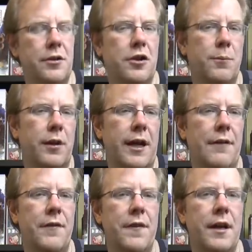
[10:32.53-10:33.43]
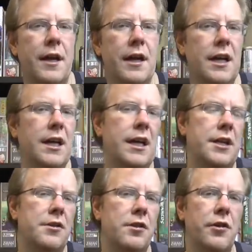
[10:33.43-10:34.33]
you could play everything
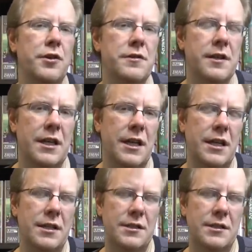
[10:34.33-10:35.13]
and you don't use any